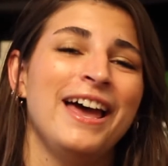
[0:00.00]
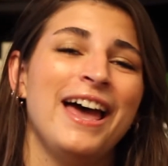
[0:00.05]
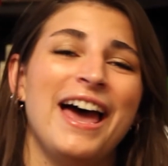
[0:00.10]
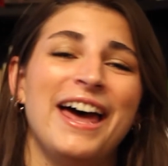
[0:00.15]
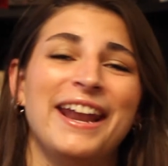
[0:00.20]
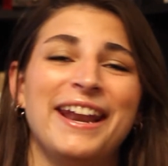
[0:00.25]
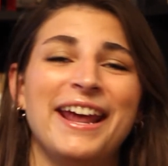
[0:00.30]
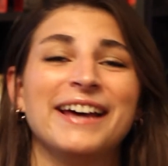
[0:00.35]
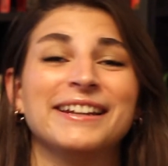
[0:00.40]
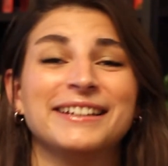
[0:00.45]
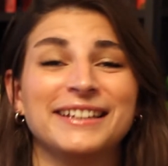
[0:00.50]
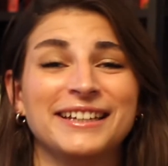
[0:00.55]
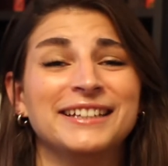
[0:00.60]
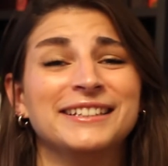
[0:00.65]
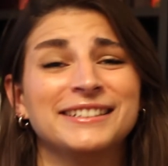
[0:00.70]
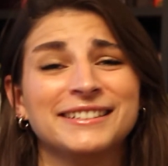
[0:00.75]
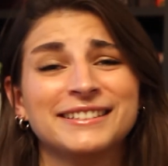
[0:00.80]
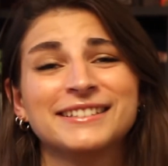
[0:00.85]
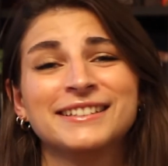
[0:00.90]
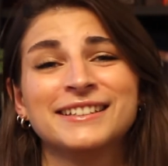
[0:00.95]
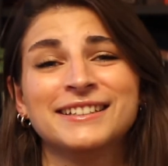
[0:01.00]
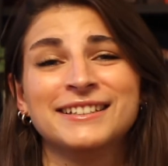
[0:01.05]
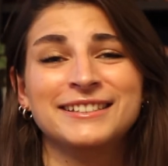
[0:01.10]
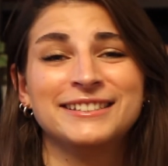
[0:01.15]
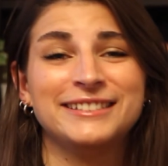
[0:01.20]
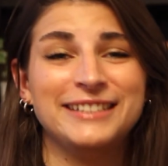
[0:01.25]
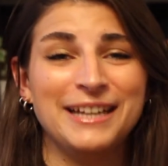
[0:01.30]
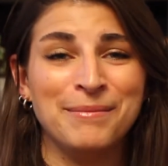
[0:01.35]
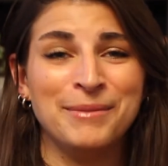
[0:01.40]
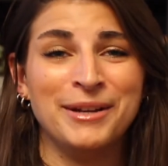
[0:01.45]
And that is
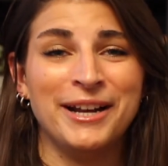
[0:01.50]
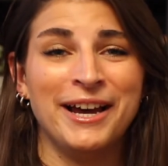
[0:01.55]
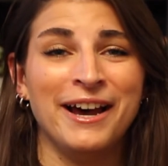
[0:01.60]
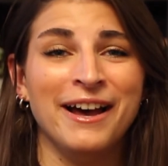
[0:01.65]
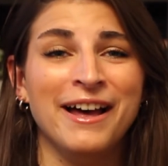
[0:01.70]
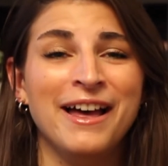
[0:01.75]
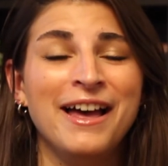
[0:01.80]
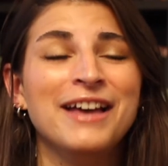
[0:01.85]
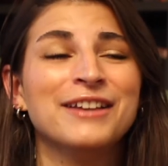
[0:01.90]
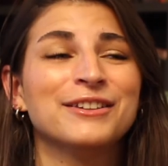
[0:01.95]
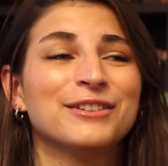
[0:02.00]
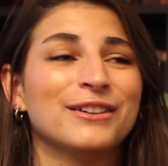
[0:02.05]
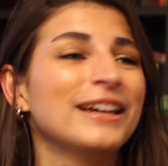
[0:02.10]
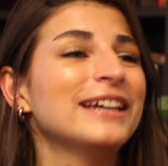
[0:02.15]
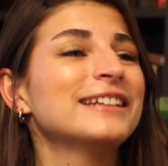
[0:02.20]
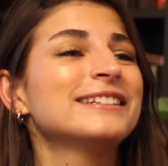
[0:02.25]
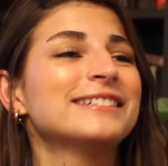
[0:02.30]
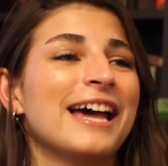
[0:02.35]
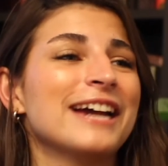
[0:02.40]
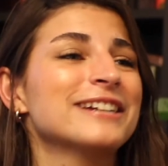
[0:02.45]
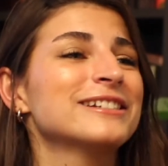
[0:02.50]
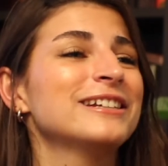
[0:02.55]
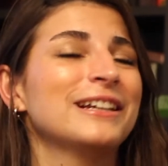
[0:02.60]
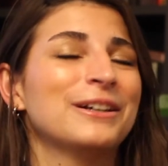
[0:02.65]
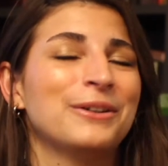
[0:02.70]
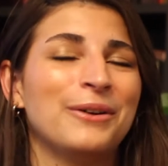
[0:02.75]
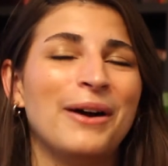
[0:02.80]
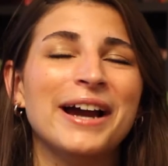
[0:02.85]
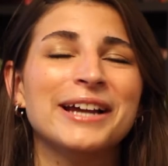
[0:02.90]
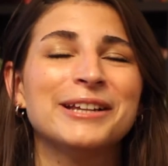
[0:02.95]
Gemina. So it's actually
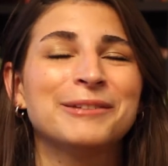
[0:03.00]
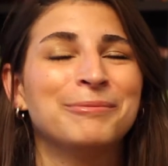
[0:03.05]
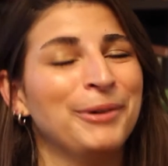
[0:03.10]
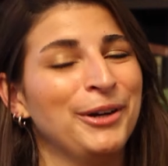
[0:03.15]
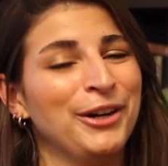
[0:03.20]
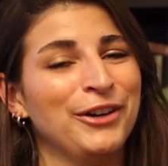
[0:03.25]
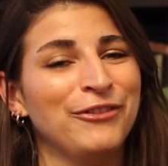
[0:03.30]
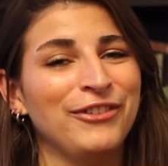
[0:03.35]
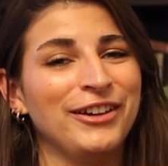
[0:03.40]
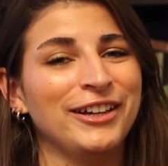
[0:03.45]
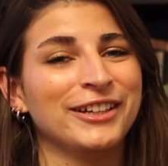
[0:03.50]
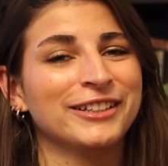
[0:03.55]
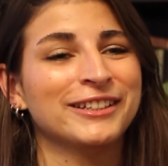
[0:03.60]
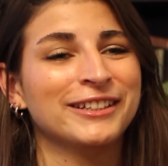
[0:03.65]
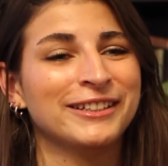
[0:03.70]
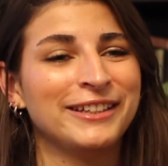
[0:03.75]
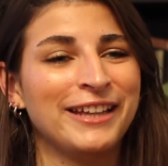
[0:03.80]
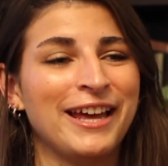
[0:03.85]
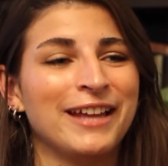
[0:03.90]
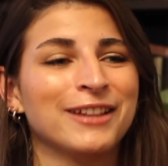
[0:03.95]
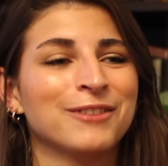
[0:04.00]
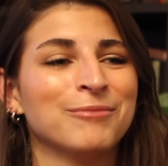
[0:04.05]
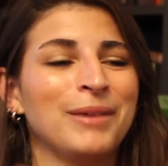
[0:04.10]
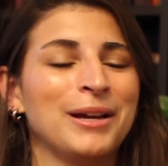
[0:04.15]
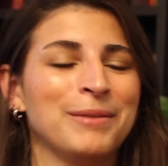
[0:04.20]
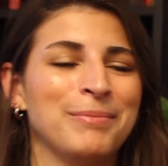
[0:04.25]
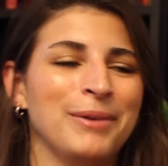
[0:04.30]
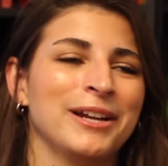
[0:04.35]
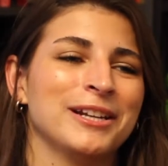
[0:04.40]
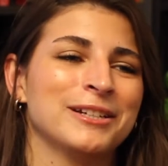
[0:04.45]
quite perfect that my
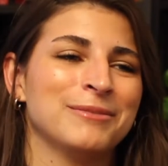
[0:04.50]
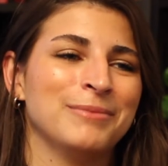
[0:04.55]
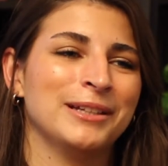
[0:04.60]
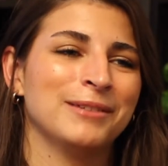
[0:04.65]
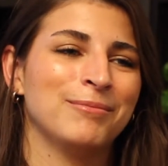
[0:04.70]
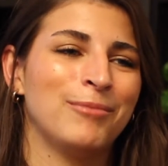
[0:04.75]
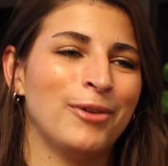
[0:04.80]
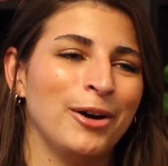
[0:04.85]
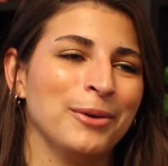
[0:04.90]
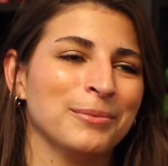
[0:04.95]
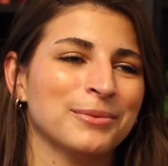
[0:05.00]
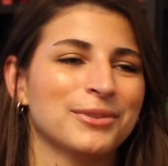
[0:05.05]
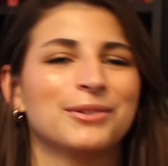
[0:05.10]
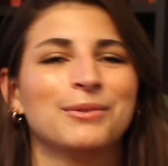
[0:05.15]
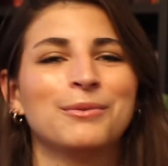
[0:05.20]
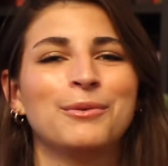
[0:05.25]
punishment prompts